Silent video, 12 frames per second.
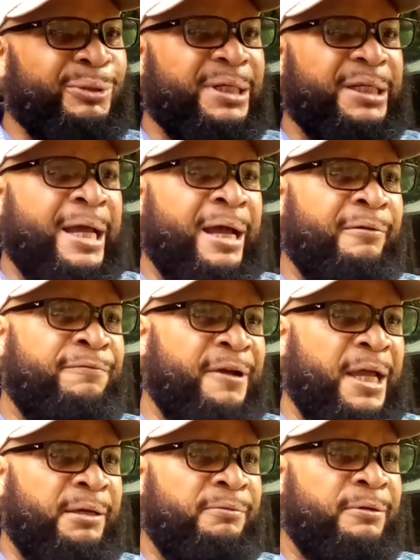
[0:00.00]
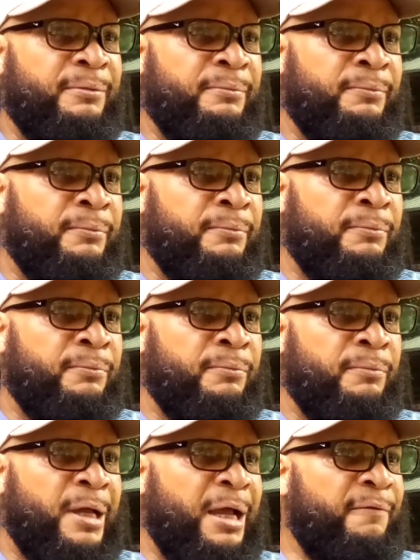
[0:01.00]
you need to have faith
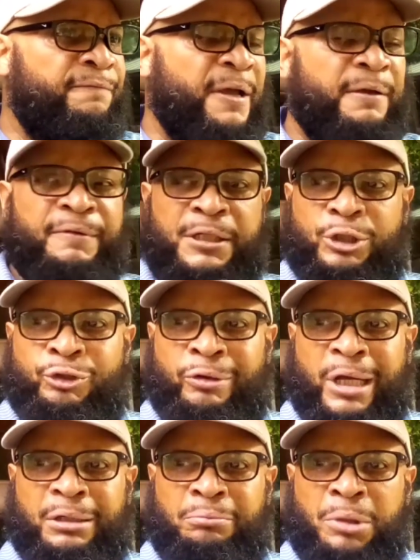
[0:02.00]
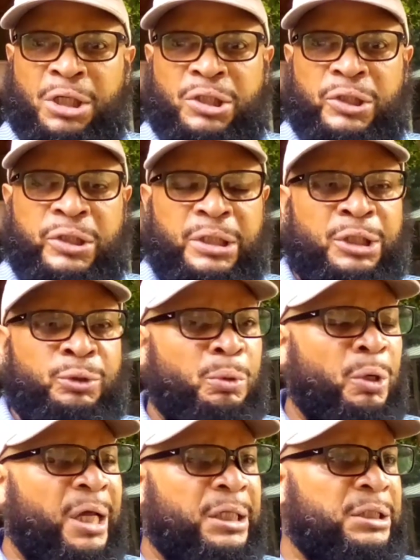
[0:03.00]
have faith as a grain of mustard seed, so you
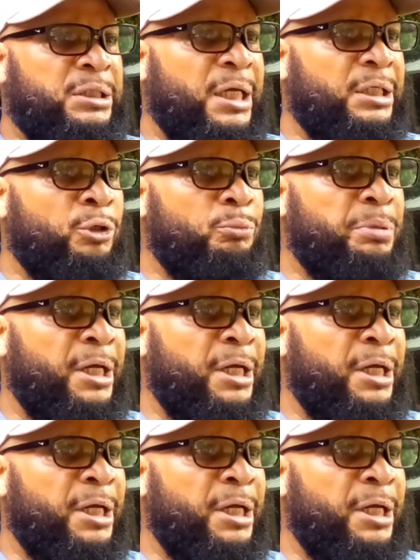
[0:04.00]
won't have to take no